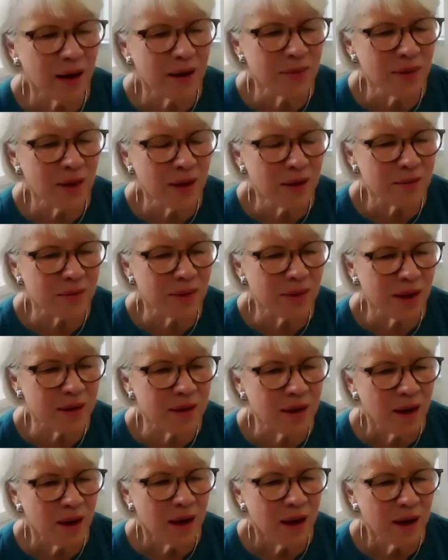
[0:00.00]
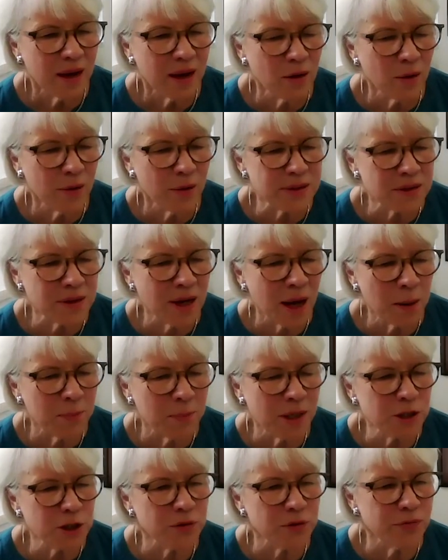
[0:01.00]
I think that, you know, it's not
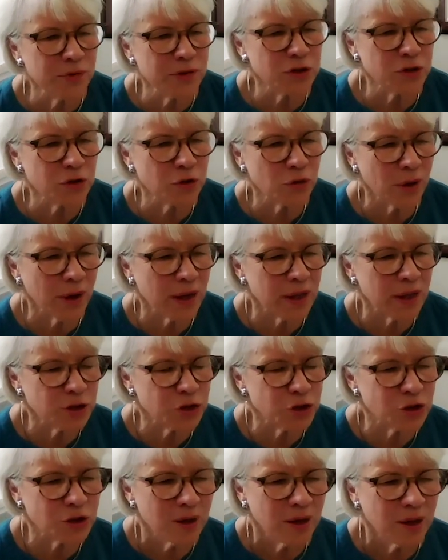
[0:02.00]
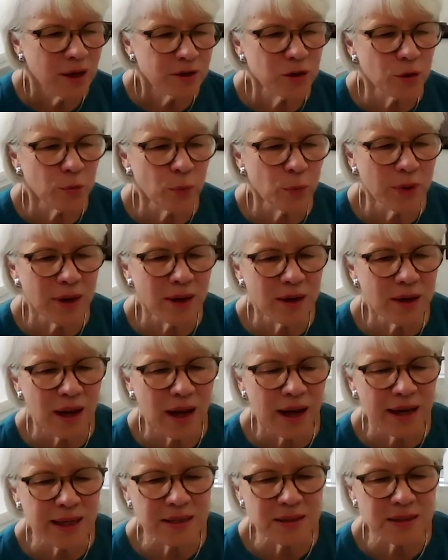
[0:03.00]
much of a stretch to
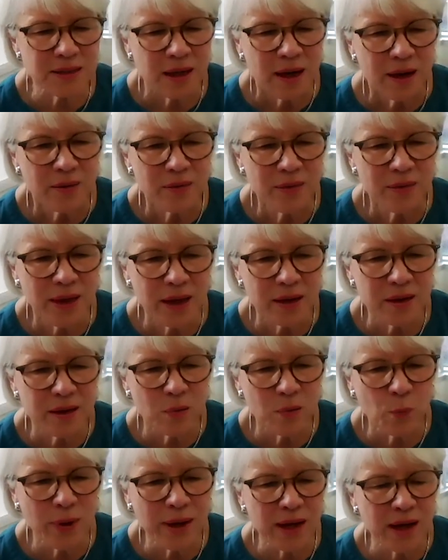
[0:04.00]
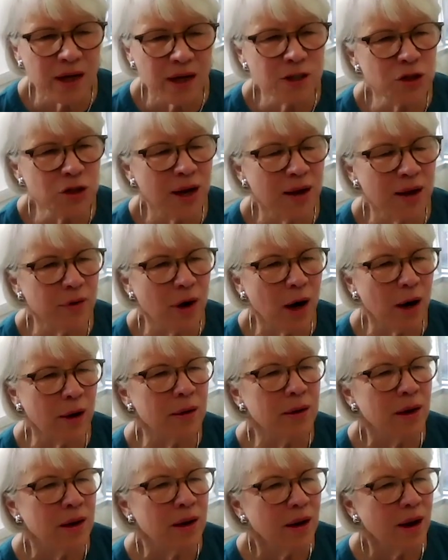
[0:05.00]
realize that we each have
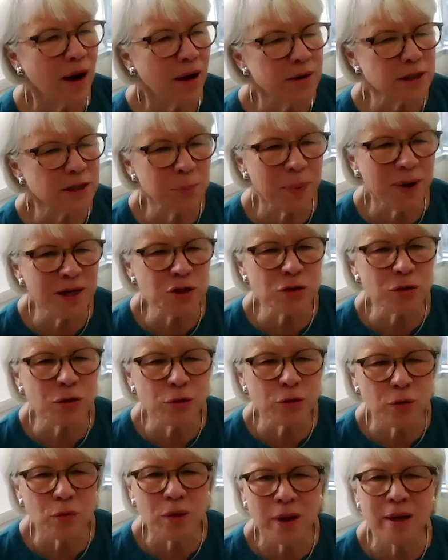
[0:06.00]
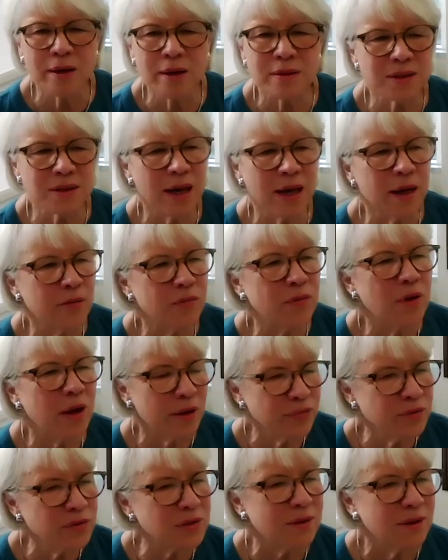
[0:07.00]
our, our special, unique set of
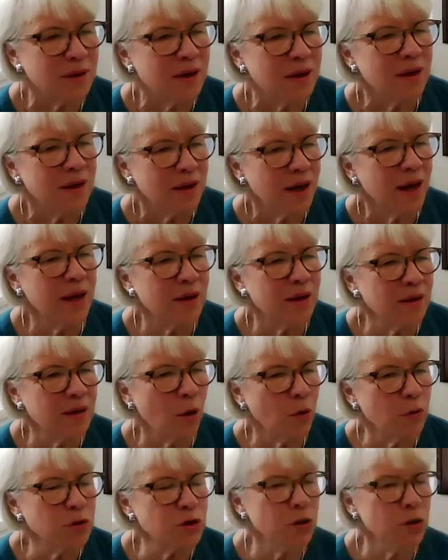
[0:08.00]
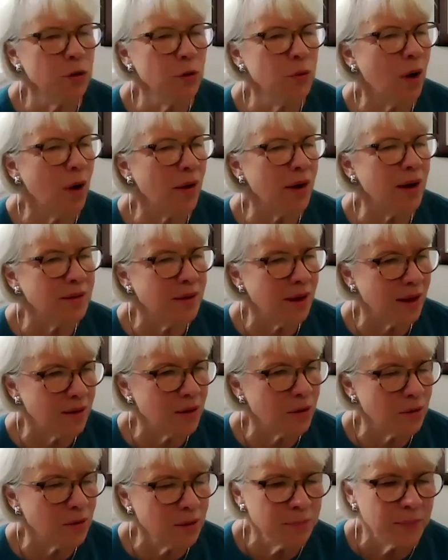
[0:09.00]
gifts, and no two are
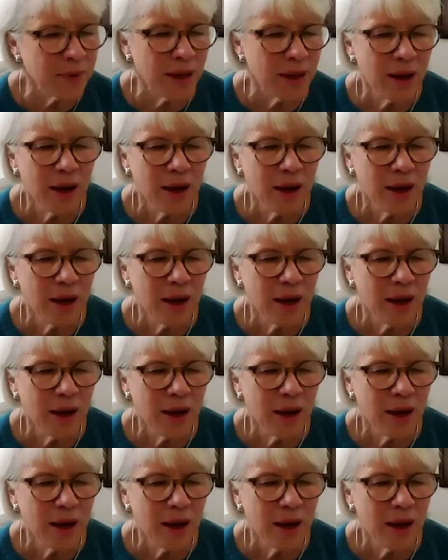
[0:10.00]
identical.